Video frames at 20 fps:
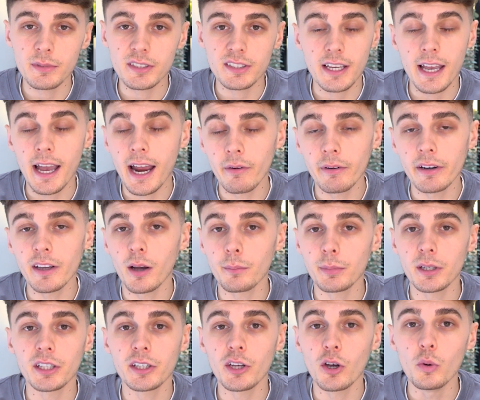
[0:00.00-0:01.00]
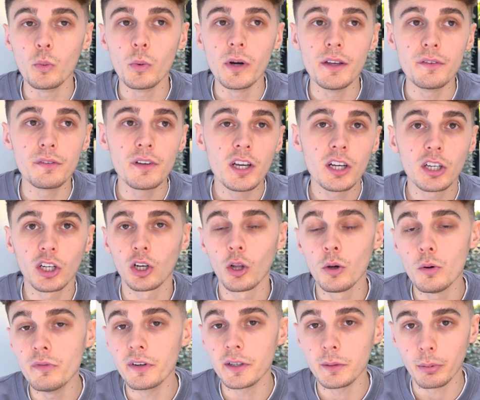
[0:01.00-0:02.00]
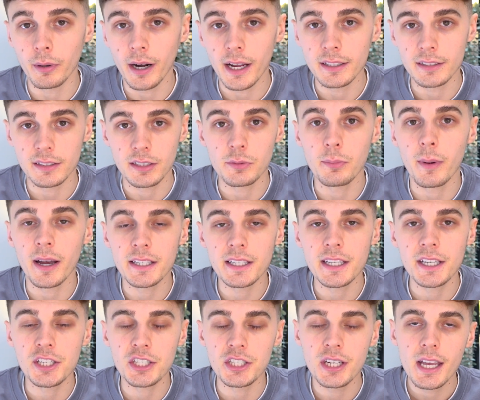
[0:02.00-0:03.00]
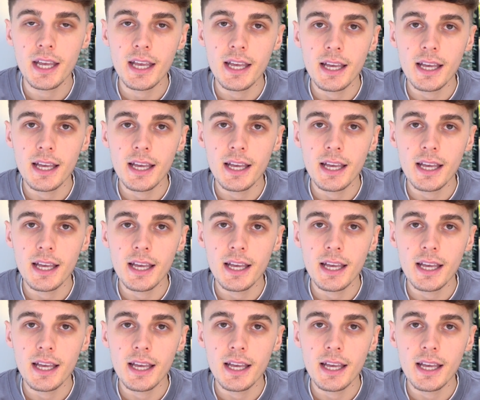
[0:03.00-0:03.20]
They say, Harry, I'm going to go with clothing brands as my niche.